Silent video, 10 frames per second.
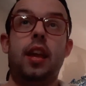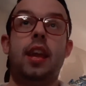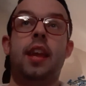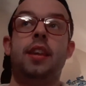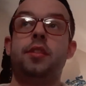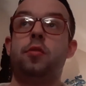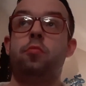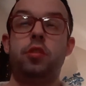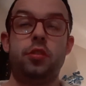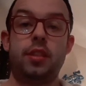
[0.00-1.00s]
is
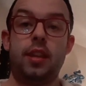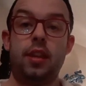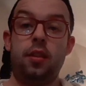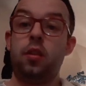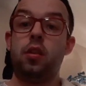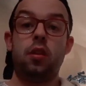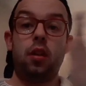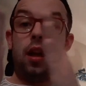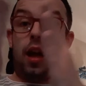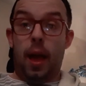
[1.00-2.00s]
where you see
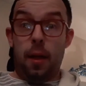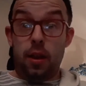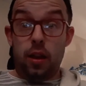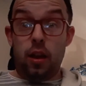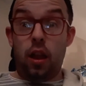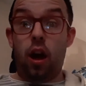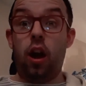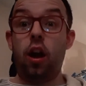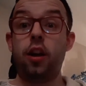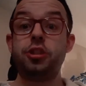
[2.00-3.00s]
a
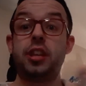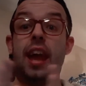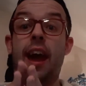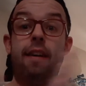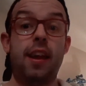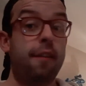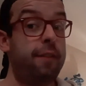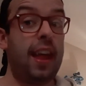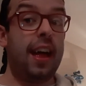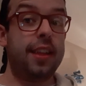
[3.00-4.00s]
large area of
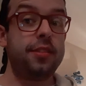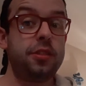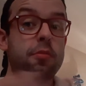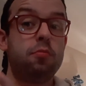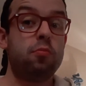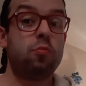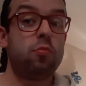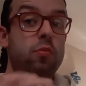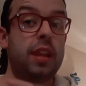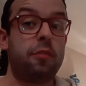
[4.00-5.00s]
land,
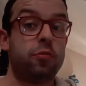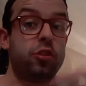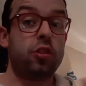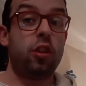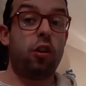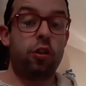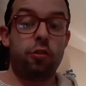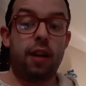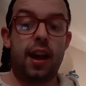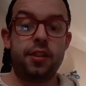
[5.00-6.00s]
like with a lot of
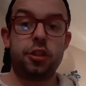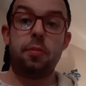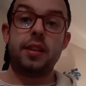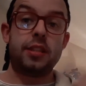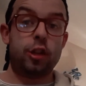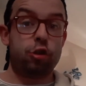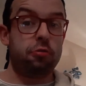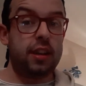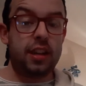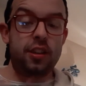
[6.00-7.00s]
grass, you might see
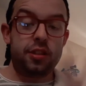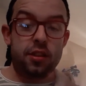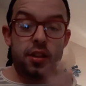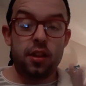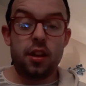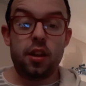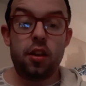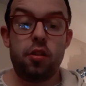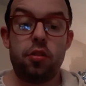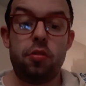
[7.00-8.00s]
trees,
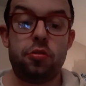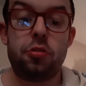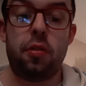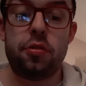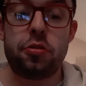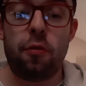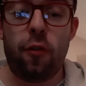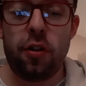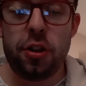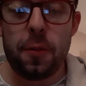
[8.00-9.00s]
so on and so
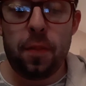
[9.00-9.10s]
forth.